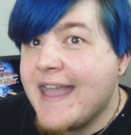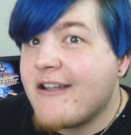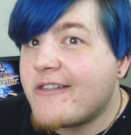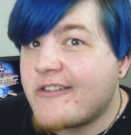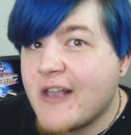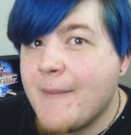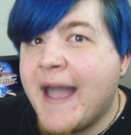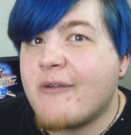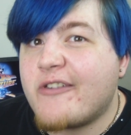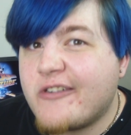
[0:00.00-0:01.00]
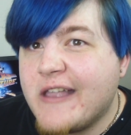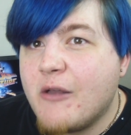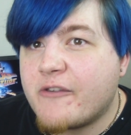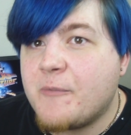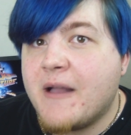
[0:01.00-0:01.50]
it could somehow
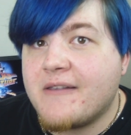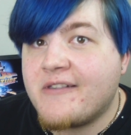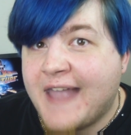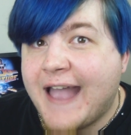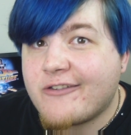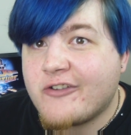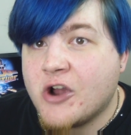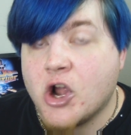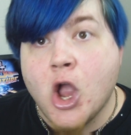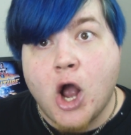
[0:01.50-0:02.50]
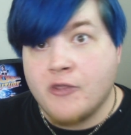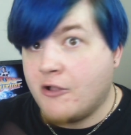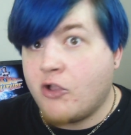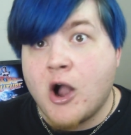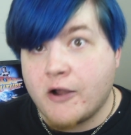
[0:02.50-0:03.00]
still spell disaster on
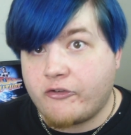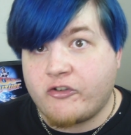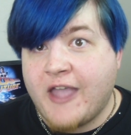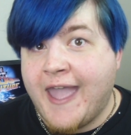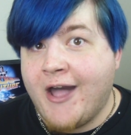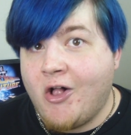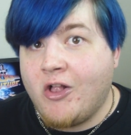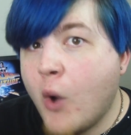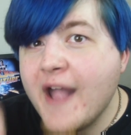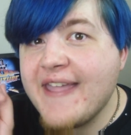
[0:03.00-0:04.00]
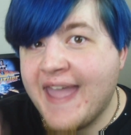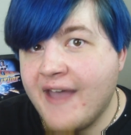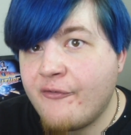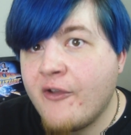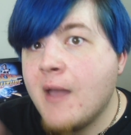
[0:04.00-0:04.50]
the large scale. What
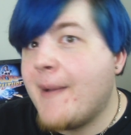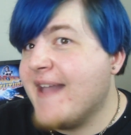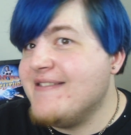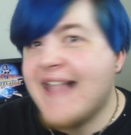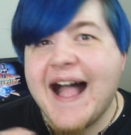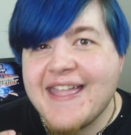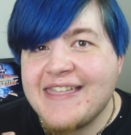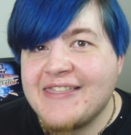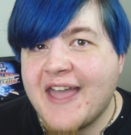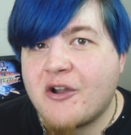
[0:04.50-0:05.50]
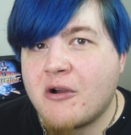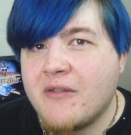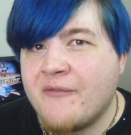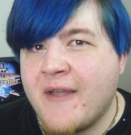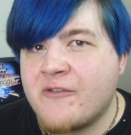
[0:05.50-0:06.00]
if, by not hitting that girl
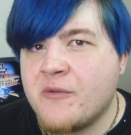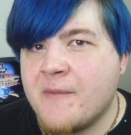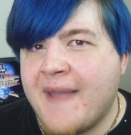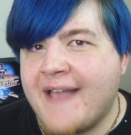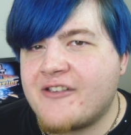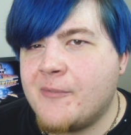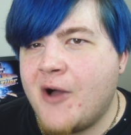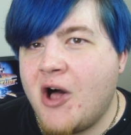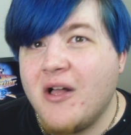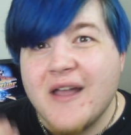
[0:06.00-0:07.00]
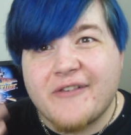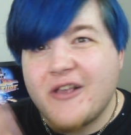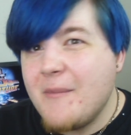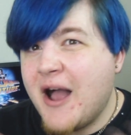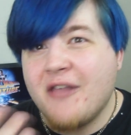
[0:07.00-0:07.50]
in the face with a basketball,
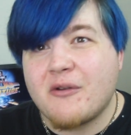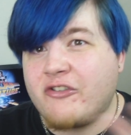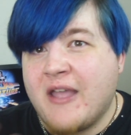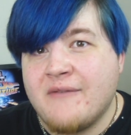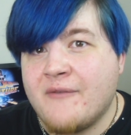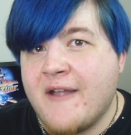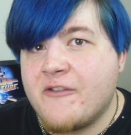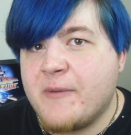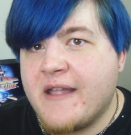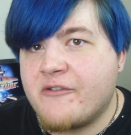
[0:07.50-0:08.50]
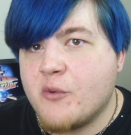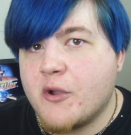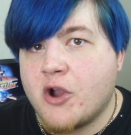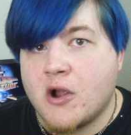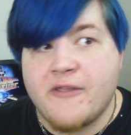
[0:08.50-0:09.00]
some other chain of events begins to
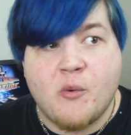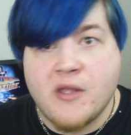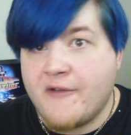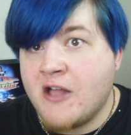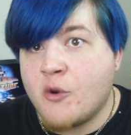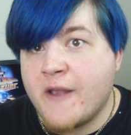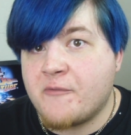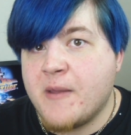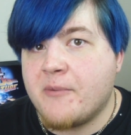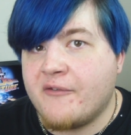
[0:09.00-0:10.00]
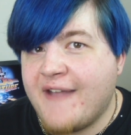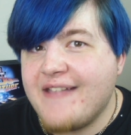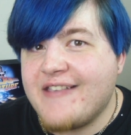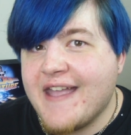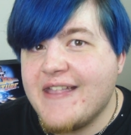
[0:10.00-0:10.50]
occur that would have otherwise been
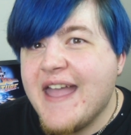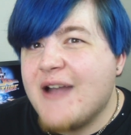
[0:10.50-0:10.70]
prevented,